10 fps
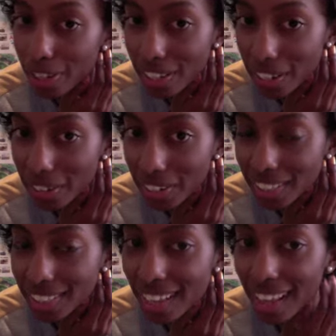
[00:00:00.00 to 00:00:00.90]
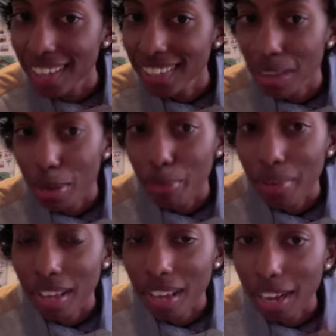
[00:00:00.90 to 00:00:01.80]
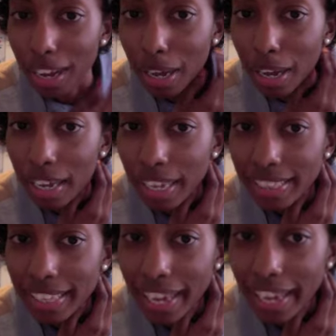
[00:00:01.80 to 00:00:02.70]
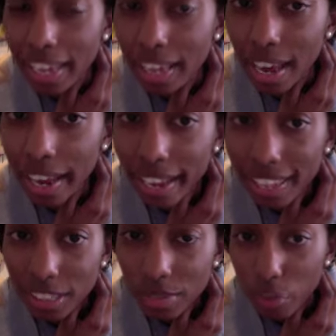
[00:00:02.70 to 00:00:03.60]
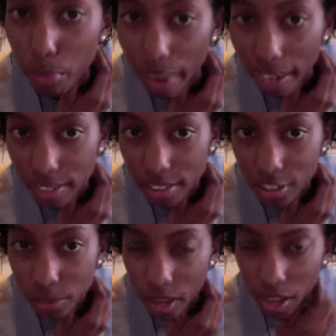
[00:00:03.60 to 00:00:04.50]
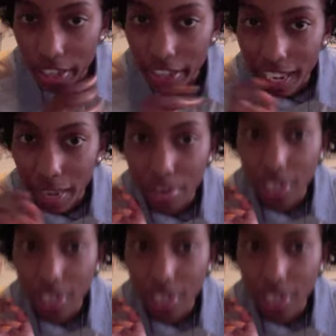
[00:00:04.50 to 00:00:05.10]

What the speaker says: earrings. I got them from PacSun as well. It came in a